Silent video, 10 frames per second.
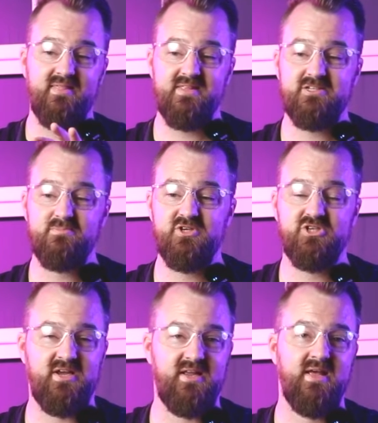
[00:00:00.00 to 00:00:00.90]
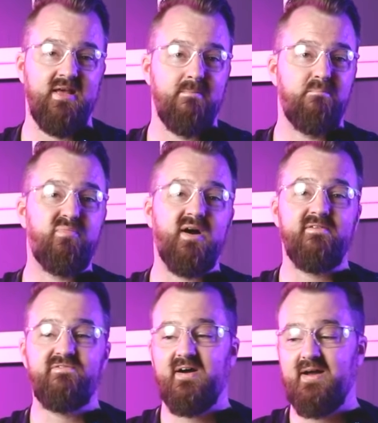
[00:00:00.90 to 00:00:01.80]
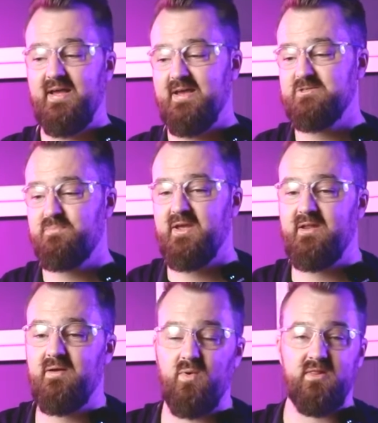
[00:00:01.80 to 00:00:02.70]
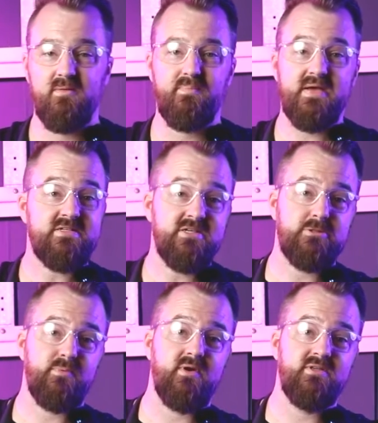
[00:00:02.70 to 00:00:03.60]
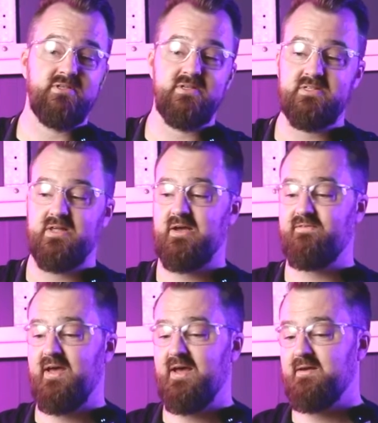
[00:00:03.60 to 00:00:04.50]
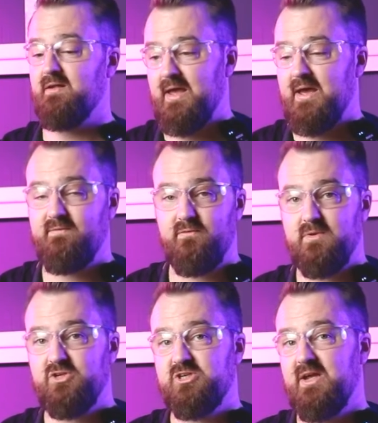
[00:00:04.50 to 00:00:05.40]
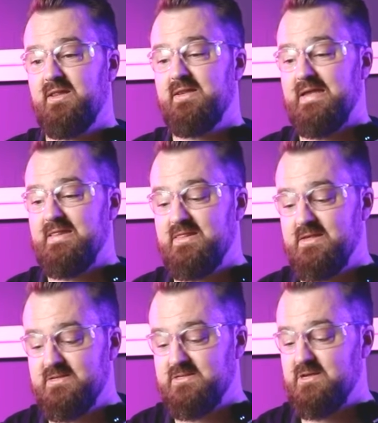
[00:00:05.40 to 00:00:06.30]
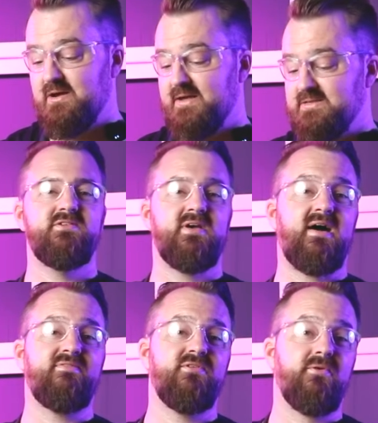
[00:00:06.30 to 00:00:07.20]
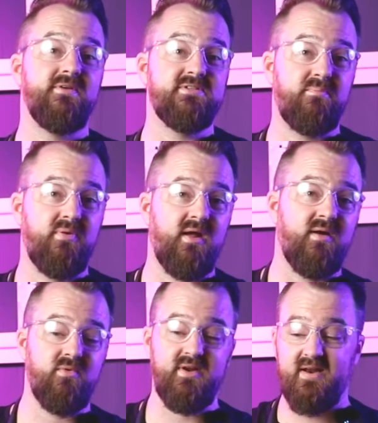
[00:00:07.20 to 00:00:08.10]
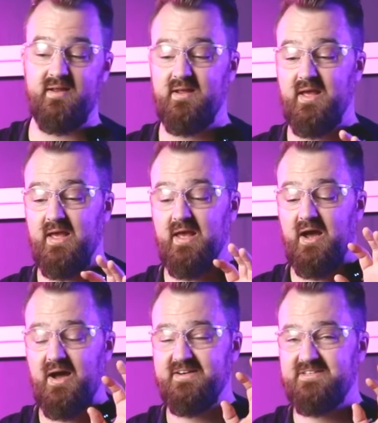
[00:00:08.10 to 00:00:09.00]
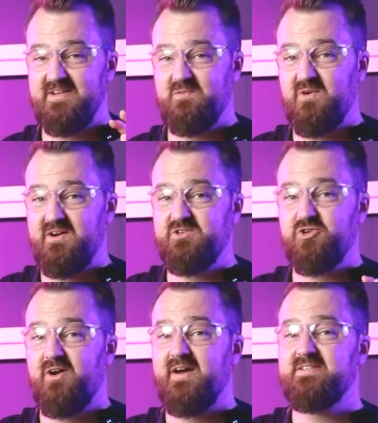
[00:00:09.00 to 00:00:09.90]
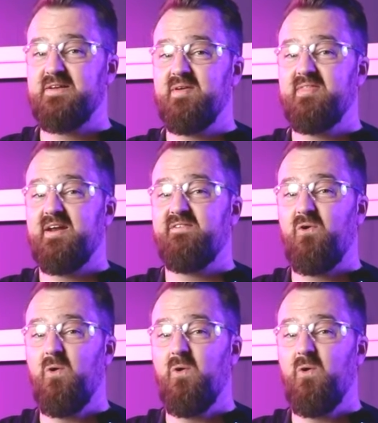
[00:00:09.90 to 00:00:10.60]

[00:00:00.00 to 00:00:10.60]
And this machine by far has been one of the best experiences that I've had out of a machine in this size. So after throwing some plywood at it, I did want to try something that I've